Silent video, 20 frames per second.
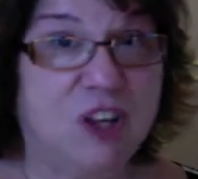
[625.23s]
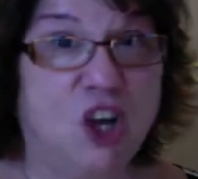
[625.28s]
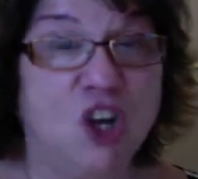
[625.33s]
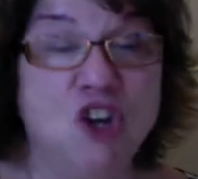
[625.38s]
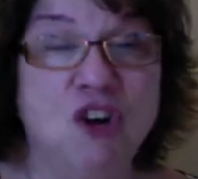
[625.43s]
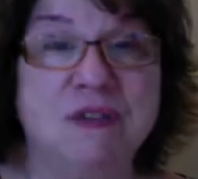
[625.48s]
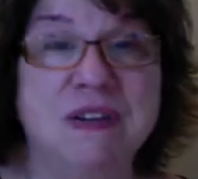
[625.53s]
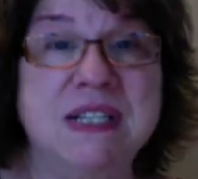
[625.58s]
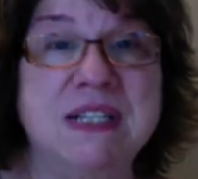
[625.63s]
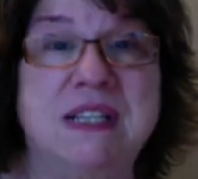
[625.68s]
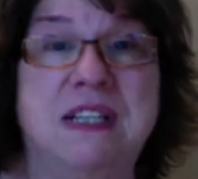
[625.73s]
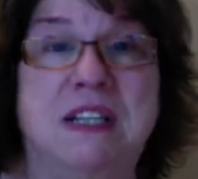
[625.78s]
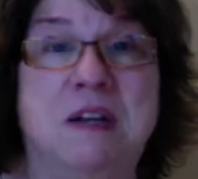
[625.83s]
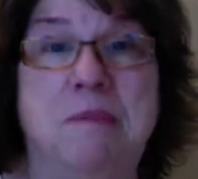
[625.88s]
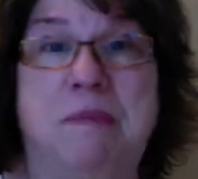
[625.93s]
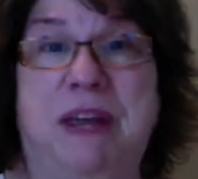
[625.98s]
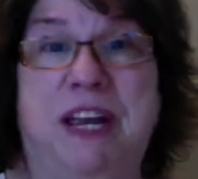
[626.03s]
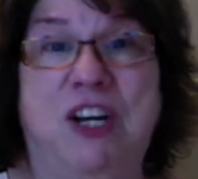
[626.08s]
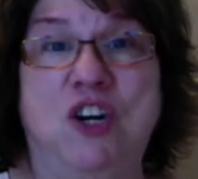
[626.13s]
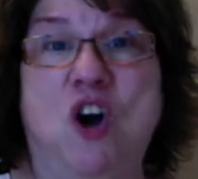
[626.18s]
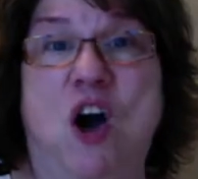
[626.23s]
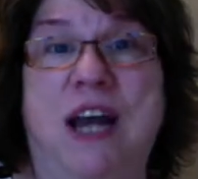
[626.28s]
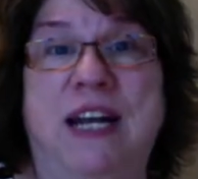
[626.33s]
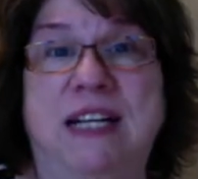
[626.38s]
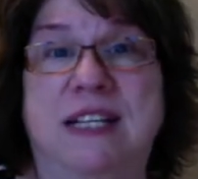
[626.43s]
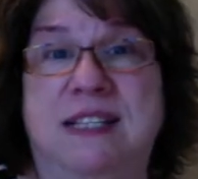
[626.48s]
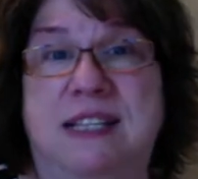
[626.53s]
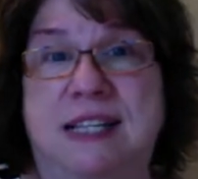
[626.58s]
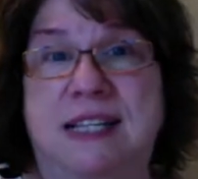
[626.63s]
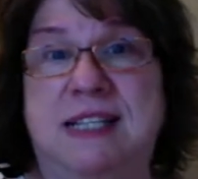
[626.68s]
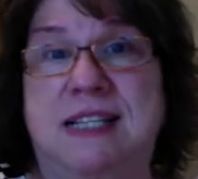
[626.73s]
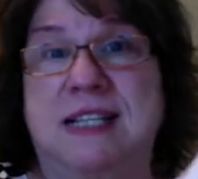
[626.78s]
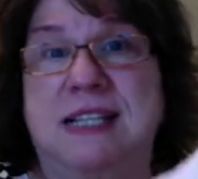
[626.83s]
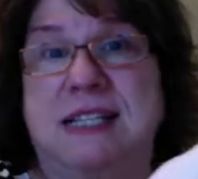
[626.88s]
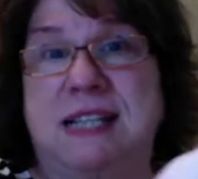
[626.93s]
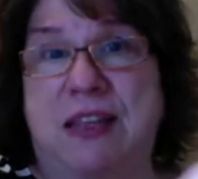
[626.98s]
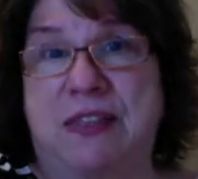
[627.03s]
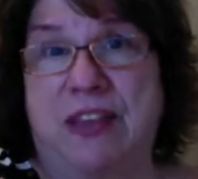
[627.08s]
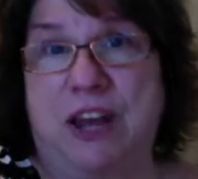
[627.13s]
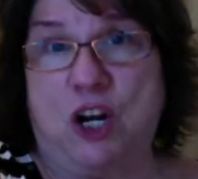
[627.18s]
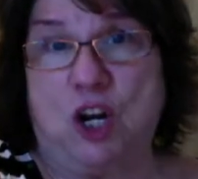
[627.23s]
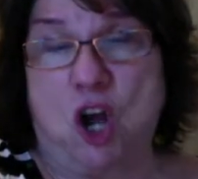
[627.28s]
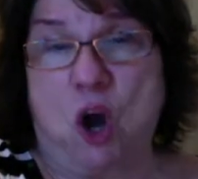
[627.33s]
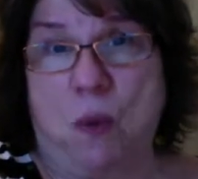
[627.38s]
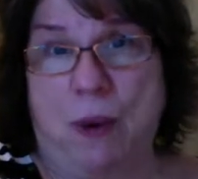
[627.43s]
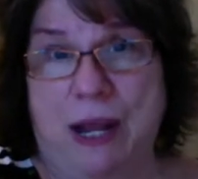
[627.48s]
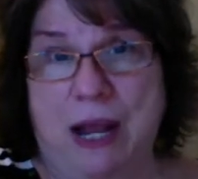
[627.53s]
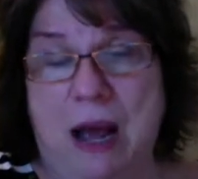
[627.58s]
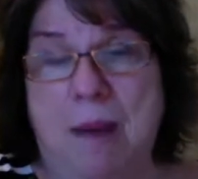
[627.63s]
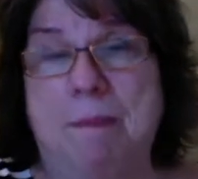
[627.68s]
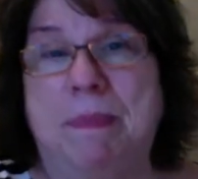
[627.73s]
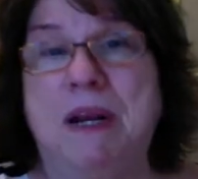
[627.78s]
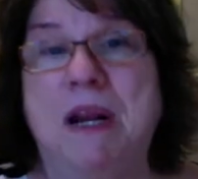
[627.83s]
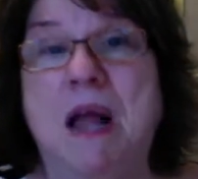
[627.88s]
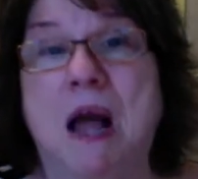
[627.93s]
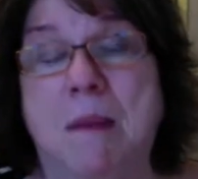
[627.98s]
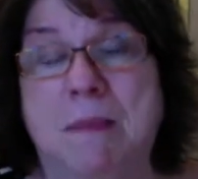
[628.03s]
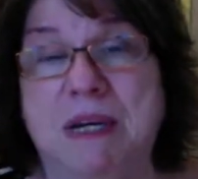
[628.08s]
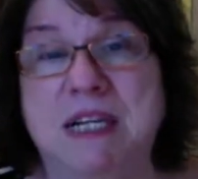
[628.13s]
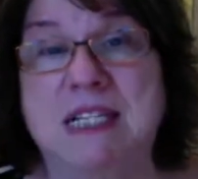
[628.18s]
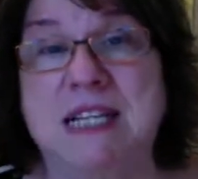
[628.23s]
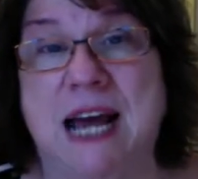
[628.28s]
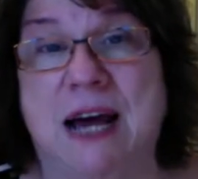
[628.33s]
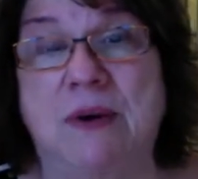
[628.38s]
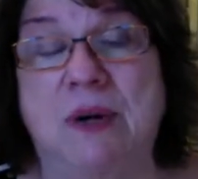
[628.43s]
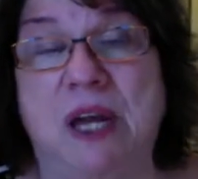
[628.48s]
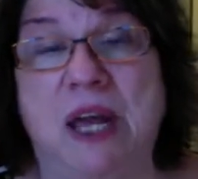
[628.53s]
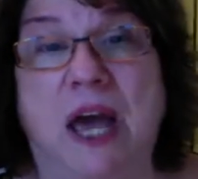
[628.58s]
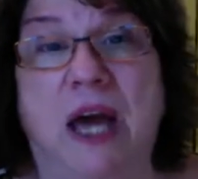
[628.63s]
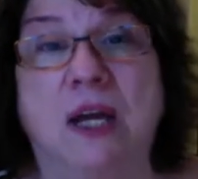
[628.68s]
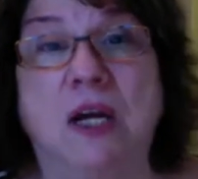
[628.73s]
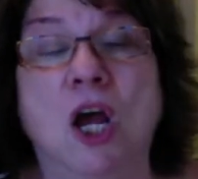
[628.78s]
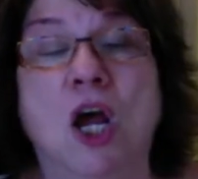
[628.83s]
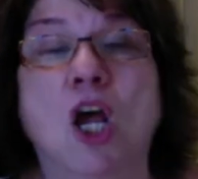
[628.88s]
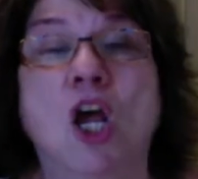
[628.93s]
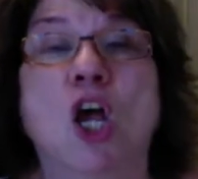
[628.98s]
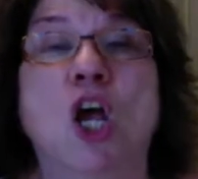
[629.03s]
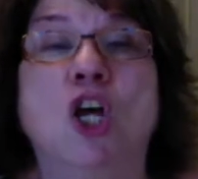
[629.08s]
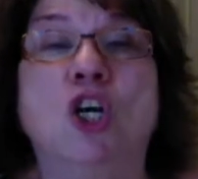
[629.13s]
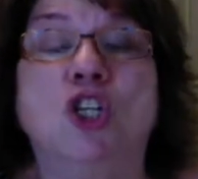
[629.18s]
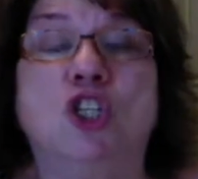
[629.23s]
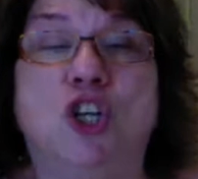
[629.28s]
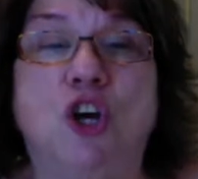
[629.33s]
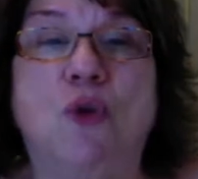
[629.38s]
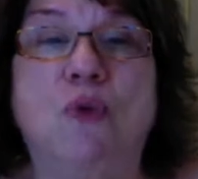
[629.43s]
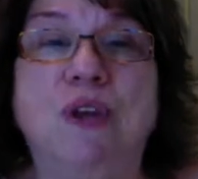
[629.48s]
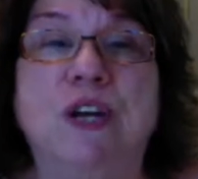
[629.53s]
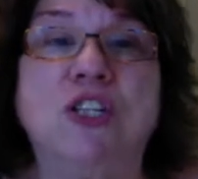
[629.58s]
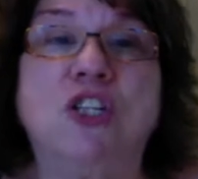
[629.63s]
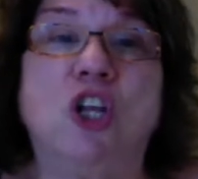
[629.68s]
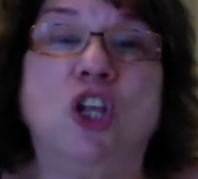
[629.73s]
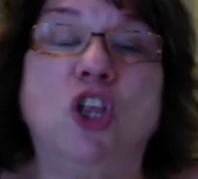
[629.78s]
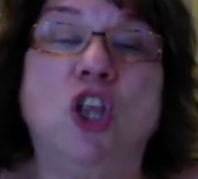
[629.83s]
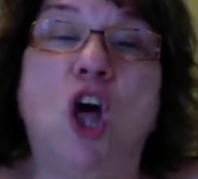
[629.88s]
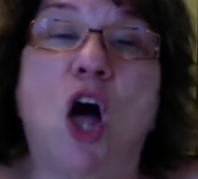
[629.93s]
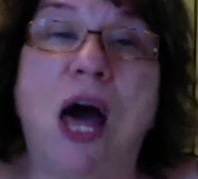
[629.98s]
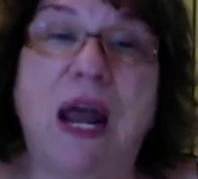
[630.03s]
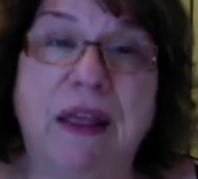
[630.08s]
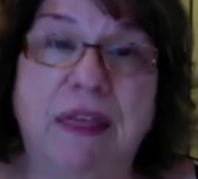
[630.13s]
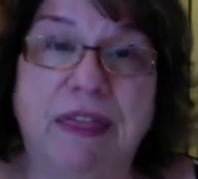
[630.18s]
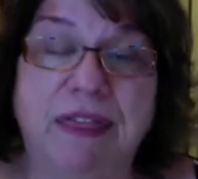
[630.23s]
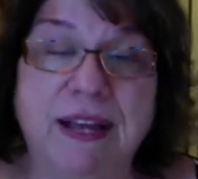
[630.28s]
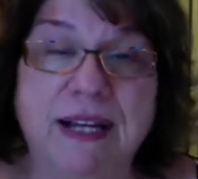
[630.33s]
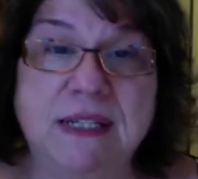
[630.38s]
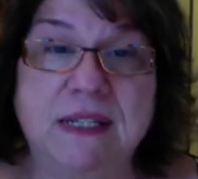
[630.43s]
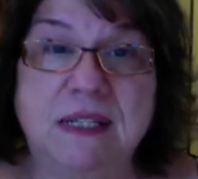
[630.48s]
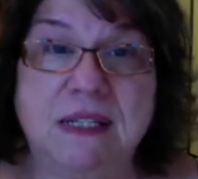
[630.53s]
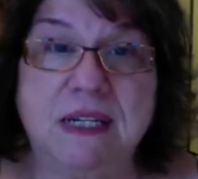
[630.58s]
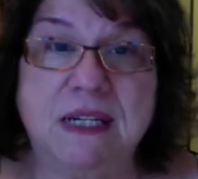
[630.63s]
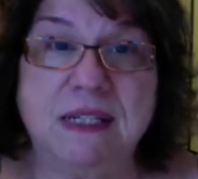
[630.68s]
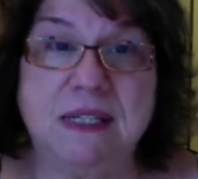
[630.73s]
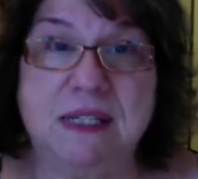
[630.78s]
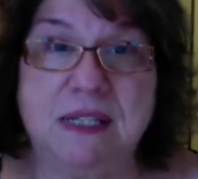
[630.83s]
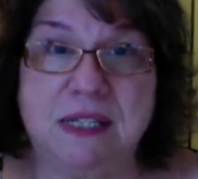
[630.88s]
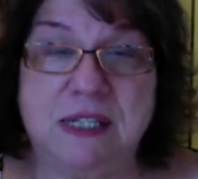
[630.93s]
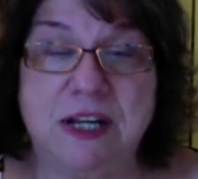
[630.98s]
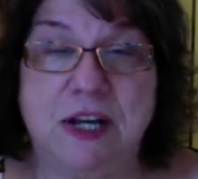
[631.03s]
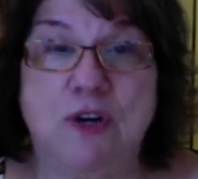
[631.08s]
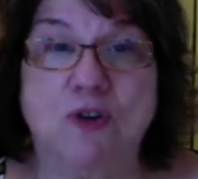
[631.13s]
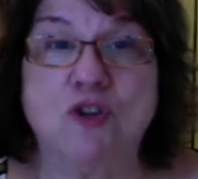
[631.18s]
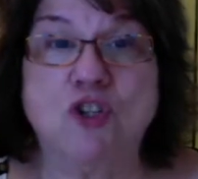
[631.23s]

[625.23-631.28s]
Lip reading: Your insulin being non-existent and then going up and coming down again. So there's a lot of things to consider.